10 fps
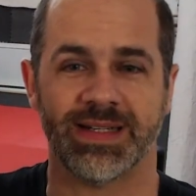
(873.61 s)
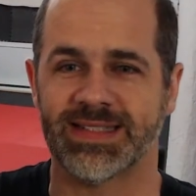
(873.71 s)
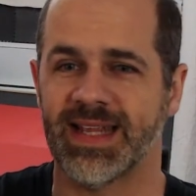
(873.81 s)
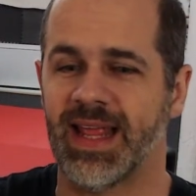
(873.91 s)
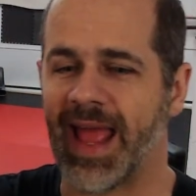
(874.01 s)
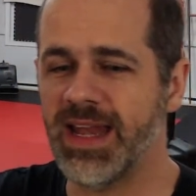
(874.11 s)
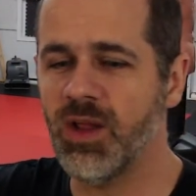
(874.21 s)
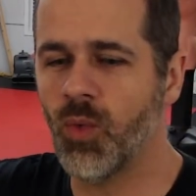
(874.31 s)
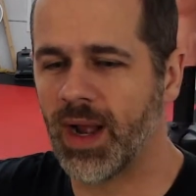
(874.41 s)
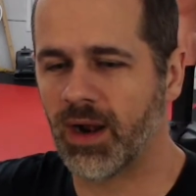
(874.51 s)
say,
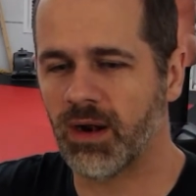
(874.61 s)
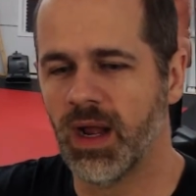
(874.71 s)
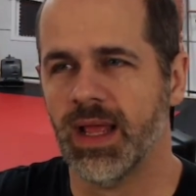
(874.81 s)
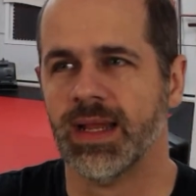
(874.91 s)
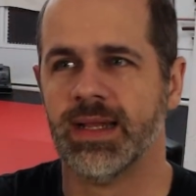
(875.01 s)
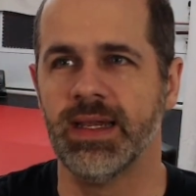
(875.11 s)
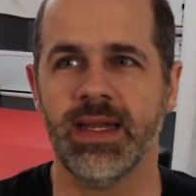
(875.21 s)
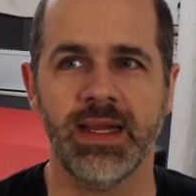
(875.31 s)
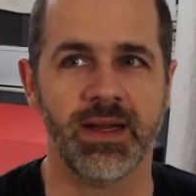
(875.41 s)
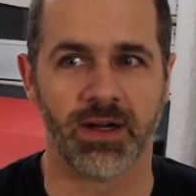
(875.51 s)
anywhere
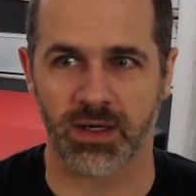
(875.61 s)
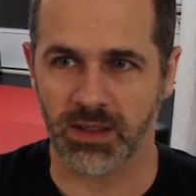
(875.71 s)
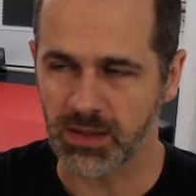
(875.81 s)
near,